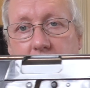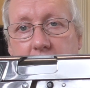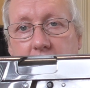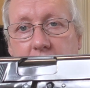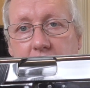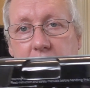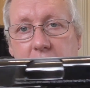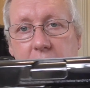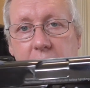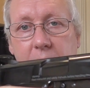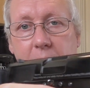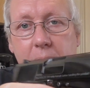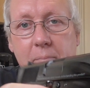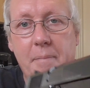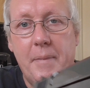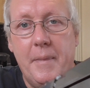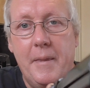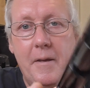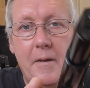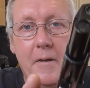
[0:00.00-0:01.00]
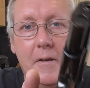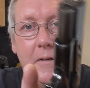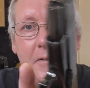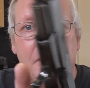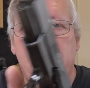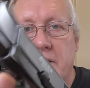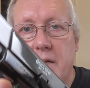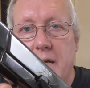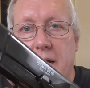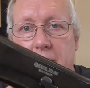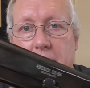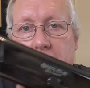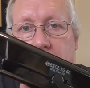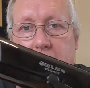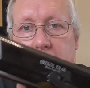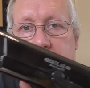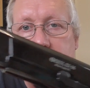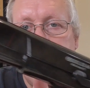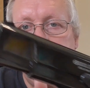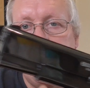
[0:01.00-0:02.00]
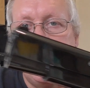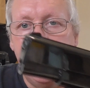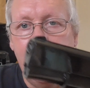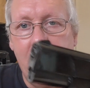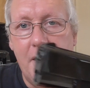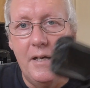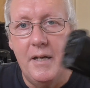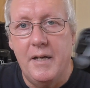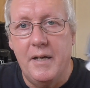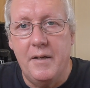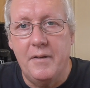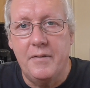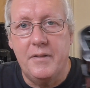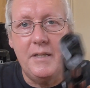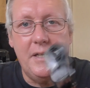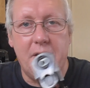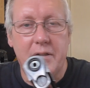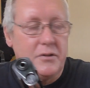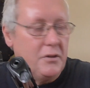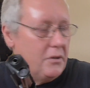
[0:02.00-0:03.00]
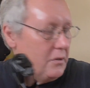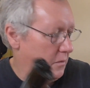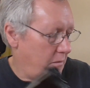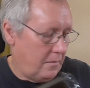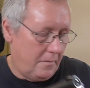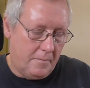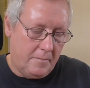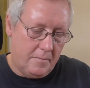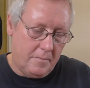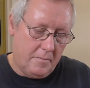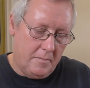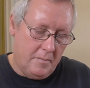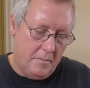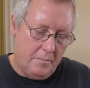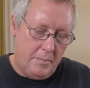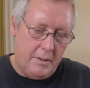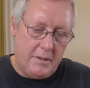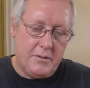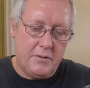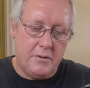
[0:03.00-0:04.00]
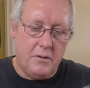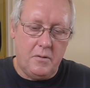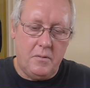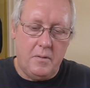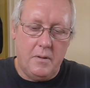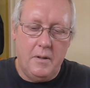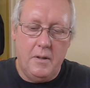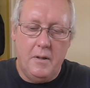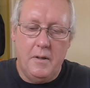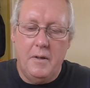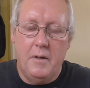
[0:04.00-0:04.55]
okay. So yeah, that is the actual pistol.